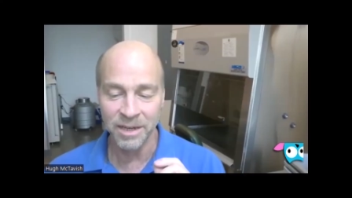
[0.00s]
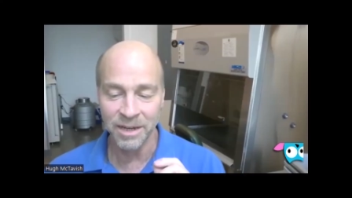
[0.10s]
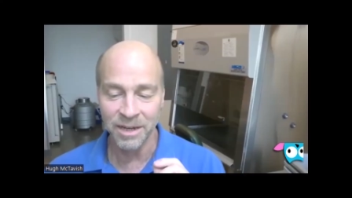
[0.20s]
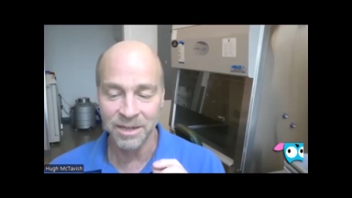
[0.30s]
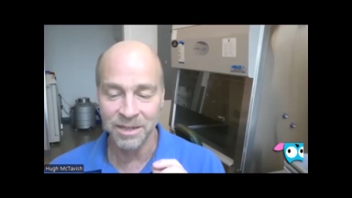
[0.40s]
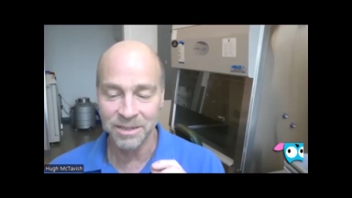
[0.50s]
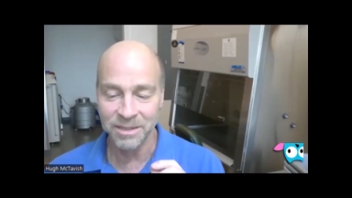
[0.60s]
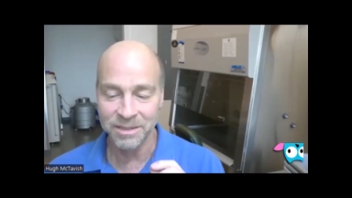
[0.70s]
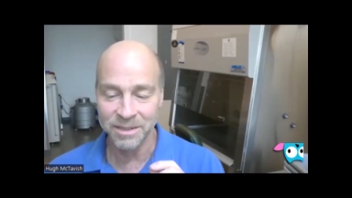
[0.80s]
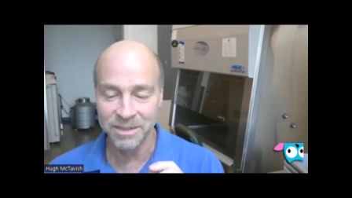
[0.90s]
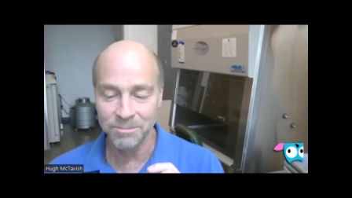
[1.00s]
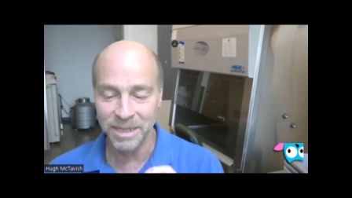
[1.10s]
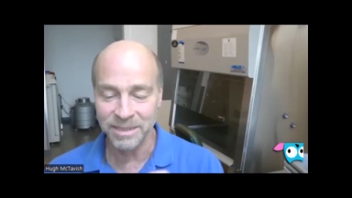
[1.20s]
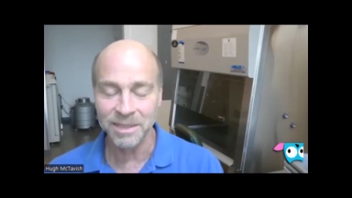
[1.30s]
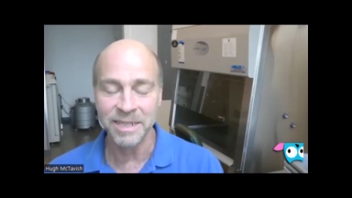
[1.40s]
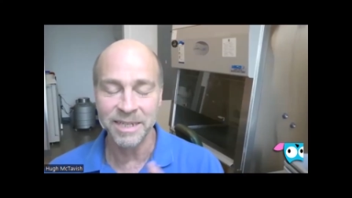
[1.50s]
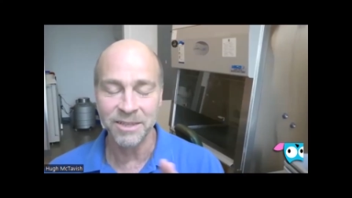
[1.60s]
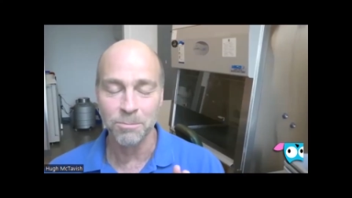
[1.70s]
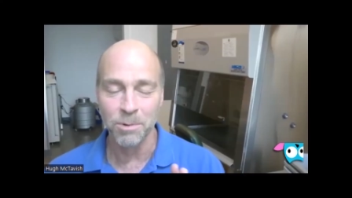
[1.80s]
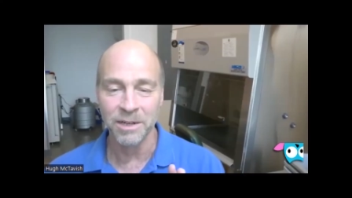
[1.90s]
uh, basically
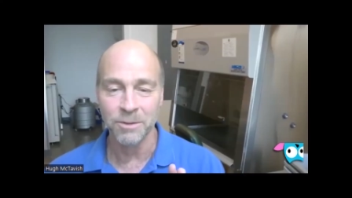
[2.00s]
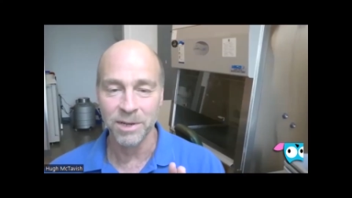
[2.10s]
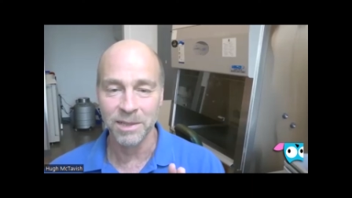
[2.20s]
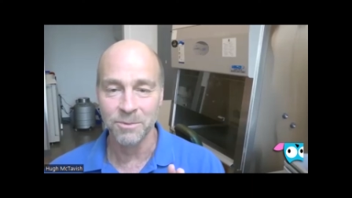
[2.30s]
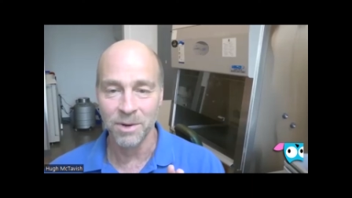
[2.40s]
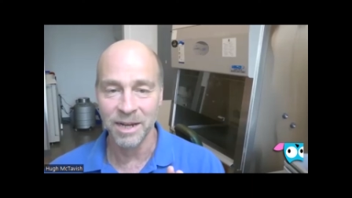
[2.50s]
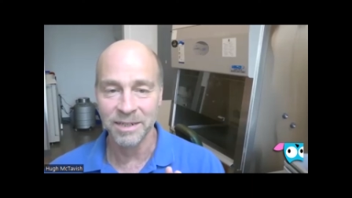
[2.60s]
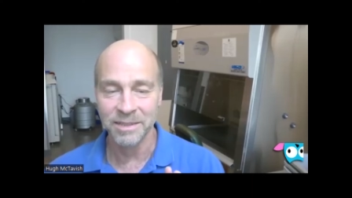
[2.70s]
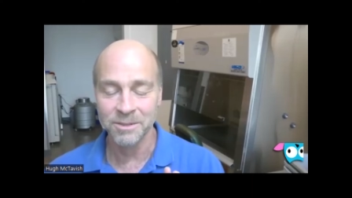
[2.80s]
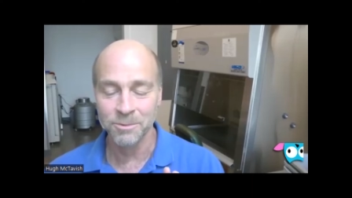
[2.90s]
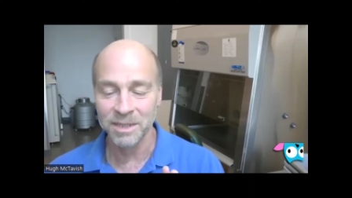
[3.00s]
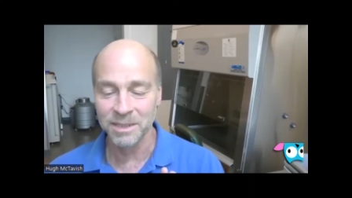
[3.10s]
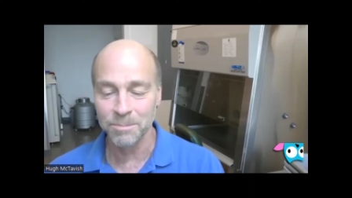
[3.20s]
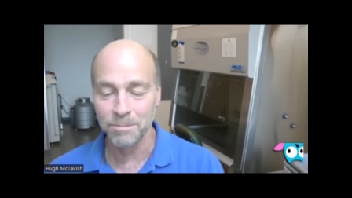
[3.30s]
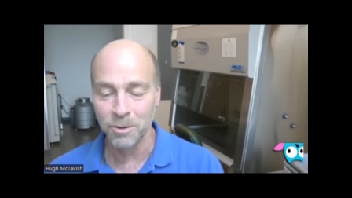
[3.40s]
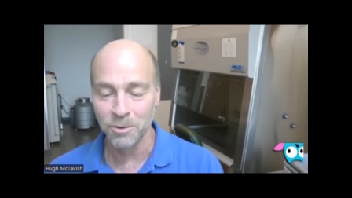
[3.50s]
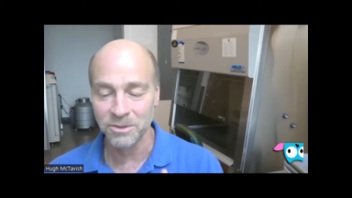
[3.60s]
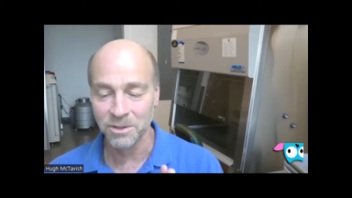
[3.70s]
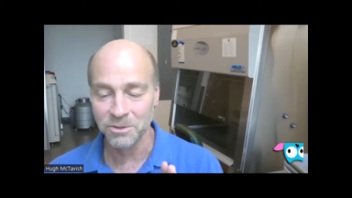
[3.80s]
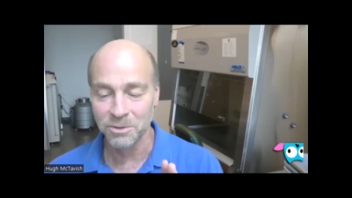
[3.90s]
neither party really wanted. There was a
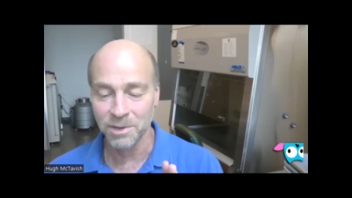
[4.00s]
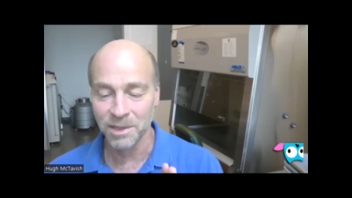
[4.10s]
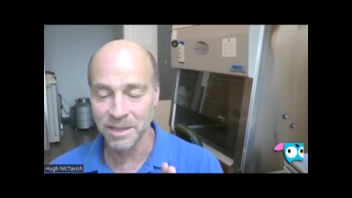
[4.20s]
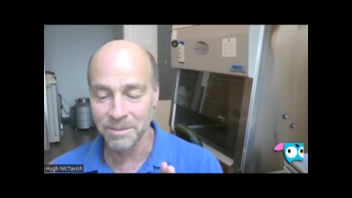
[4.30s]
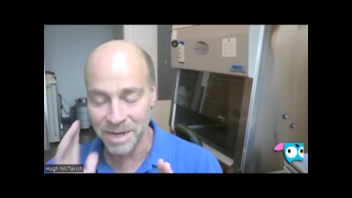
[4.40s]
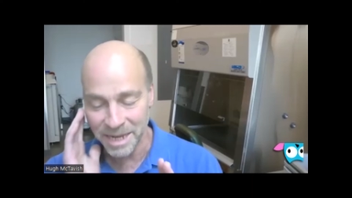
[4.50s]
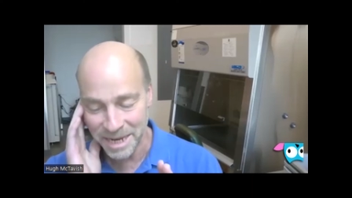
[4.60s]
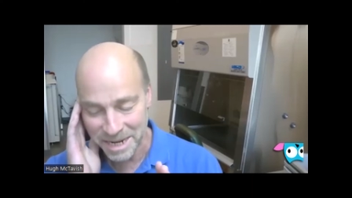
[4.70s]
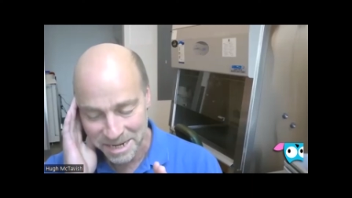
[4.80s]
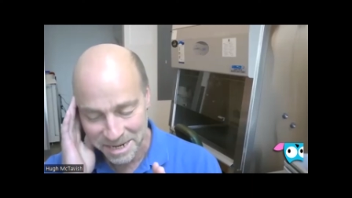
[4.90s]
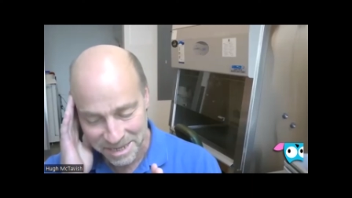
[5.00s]
proposal to eliminate.